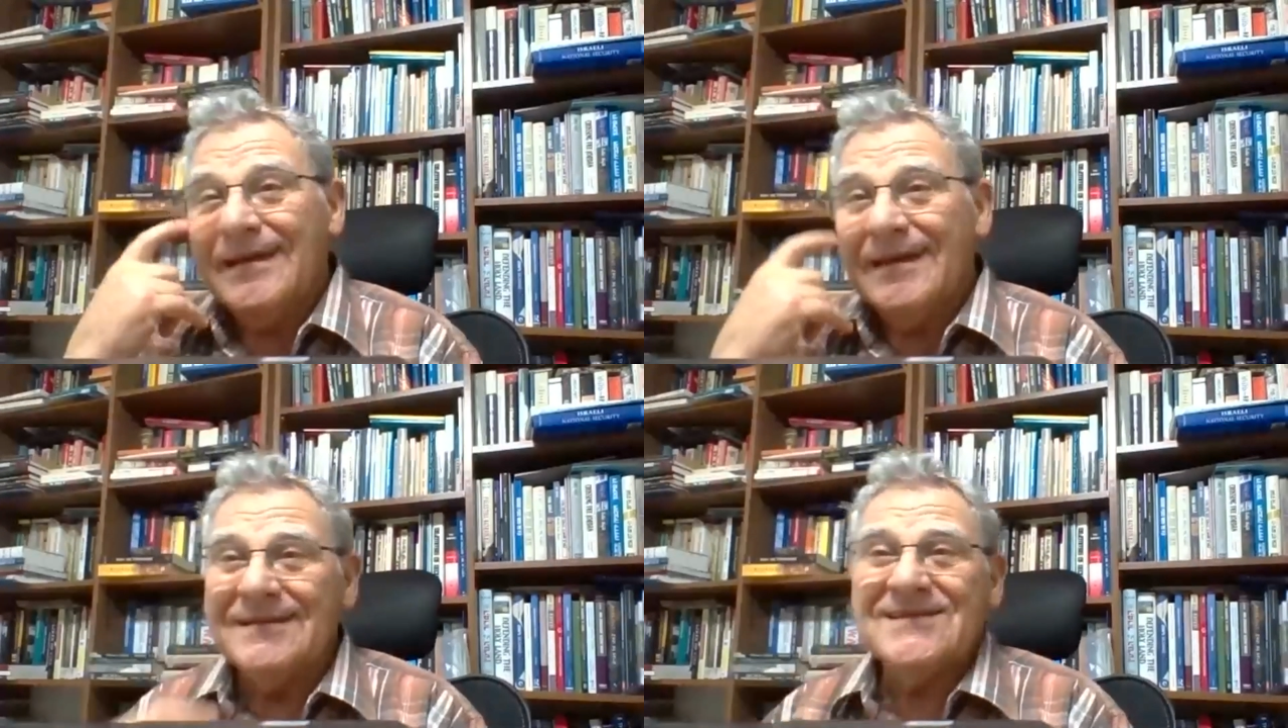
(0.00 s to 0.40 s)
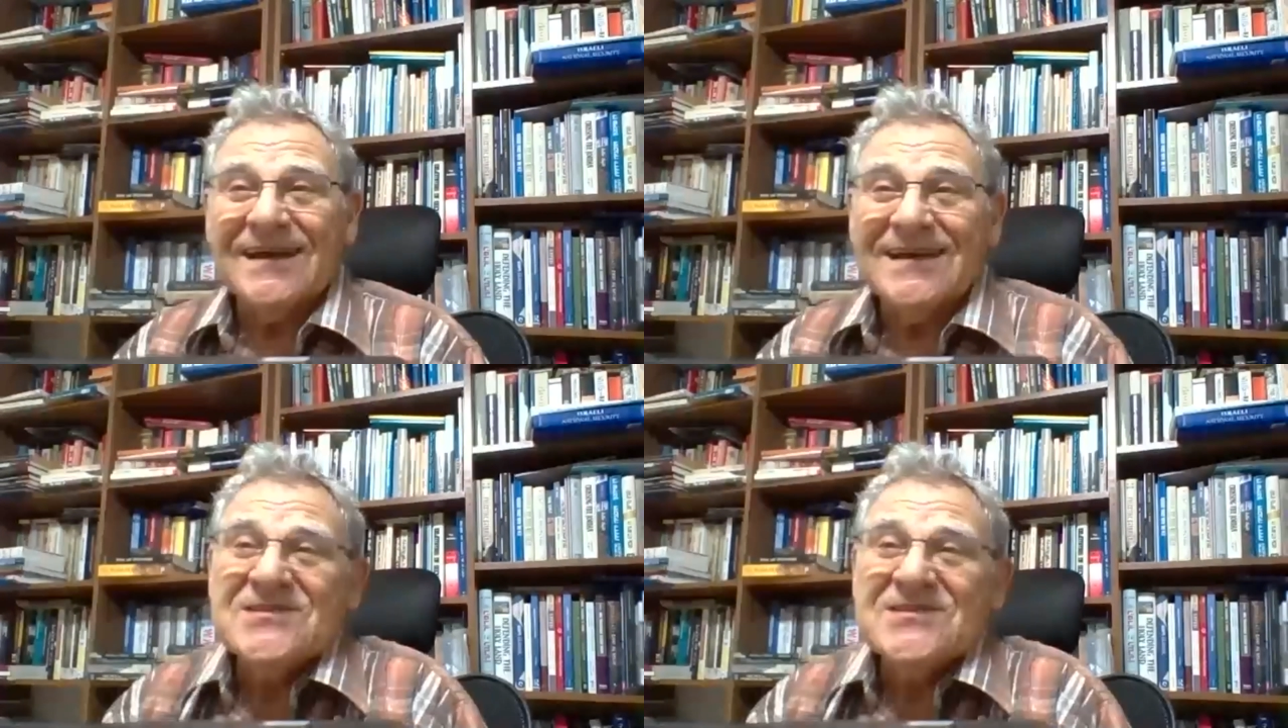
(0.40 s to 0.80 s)
and there
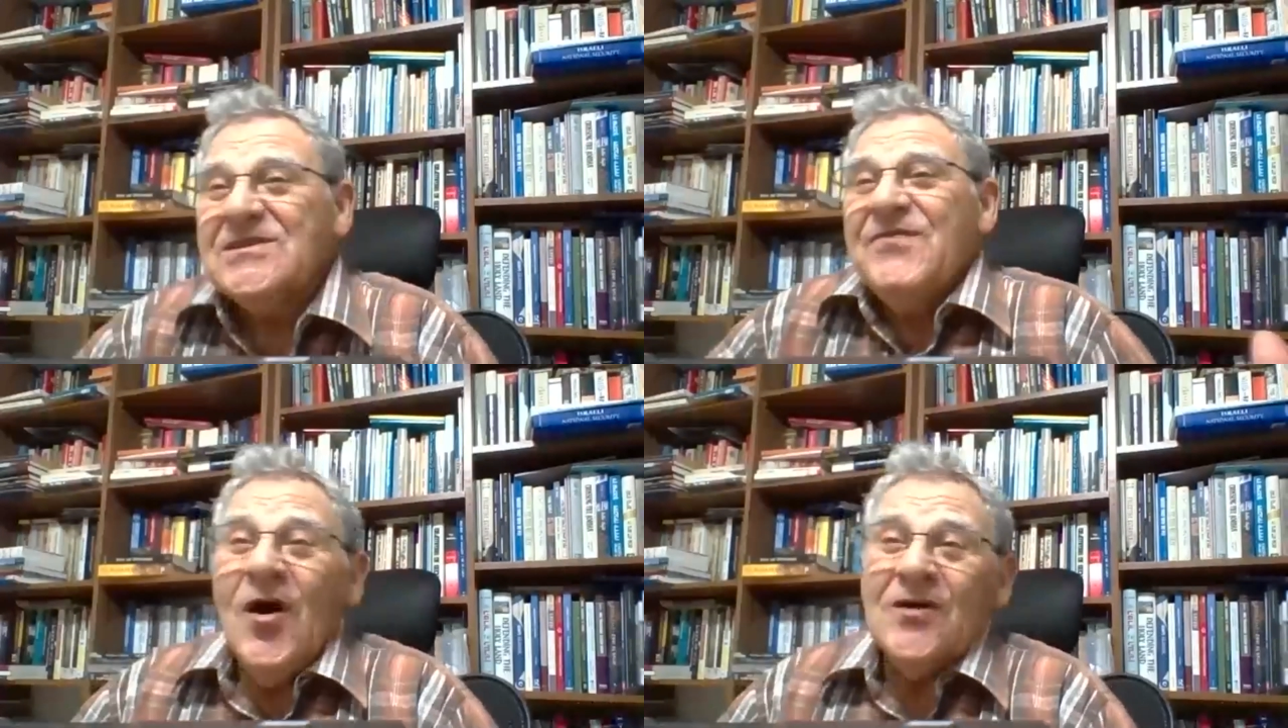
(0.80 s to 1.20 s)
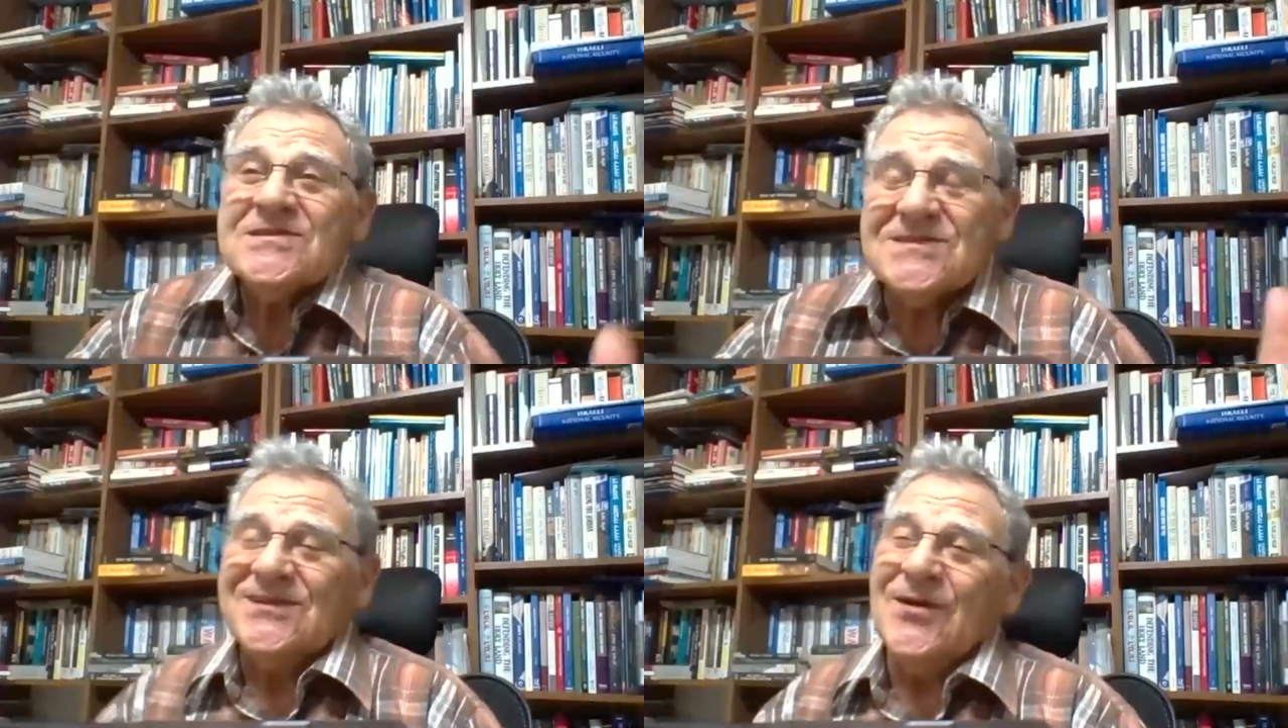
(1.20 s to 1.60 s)
is no
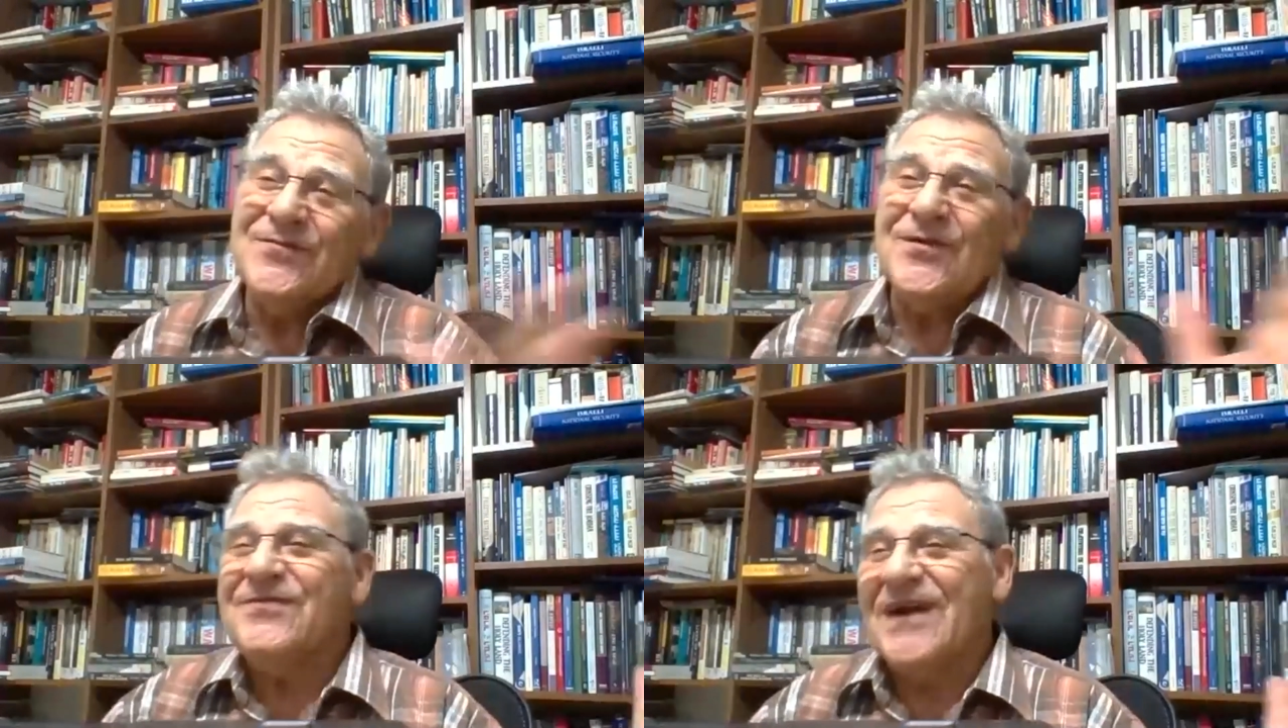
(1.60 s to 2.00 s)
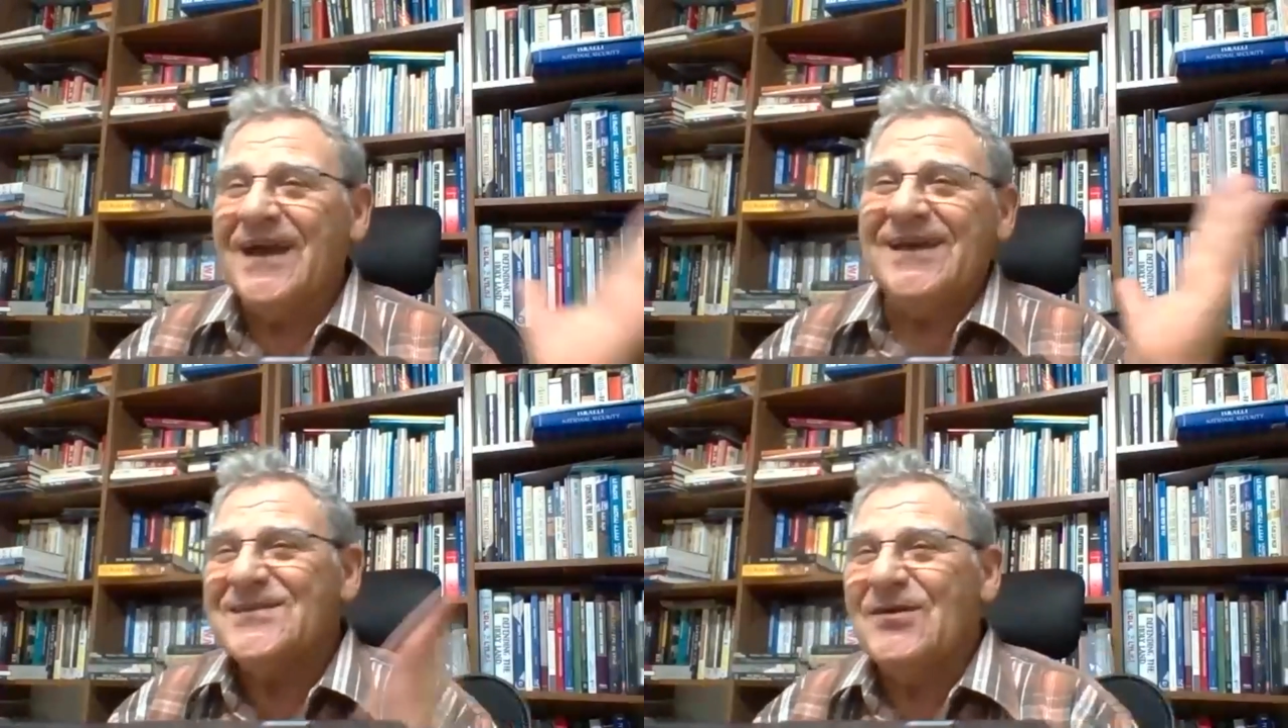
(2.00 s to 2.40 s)
divorce, for a
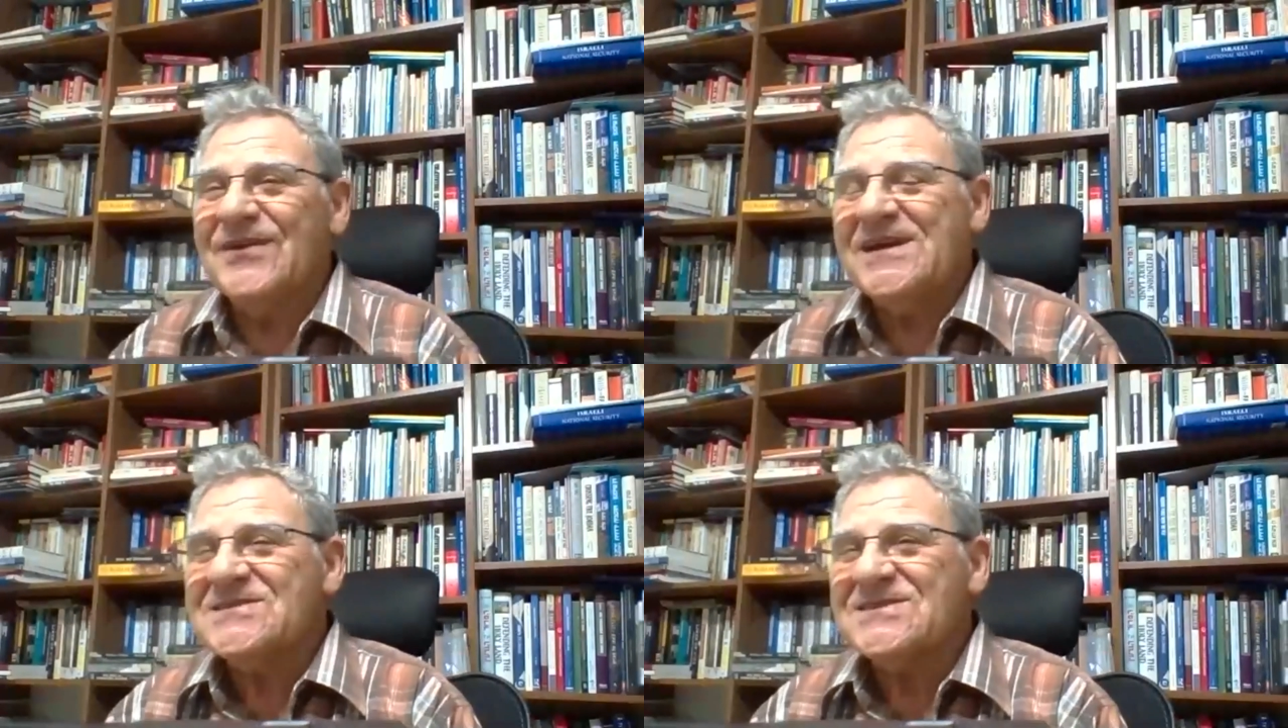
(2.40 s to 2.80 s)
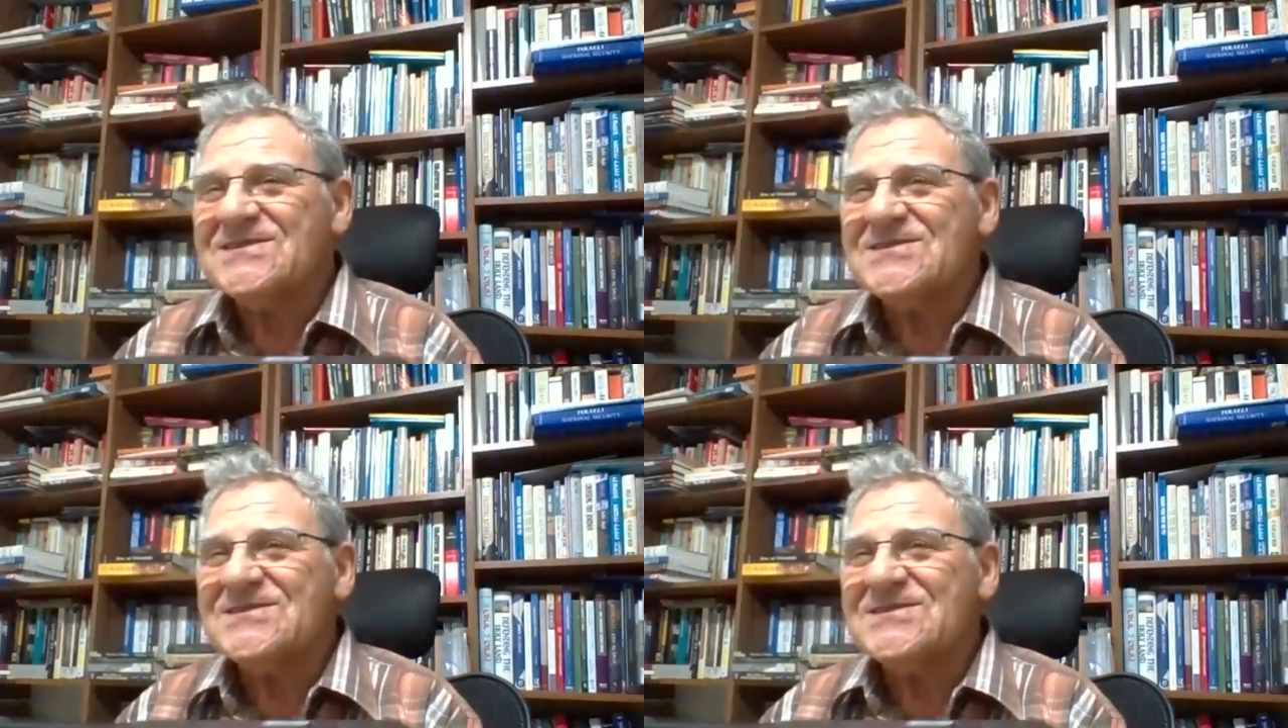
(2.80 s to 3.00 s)
variety of reasons.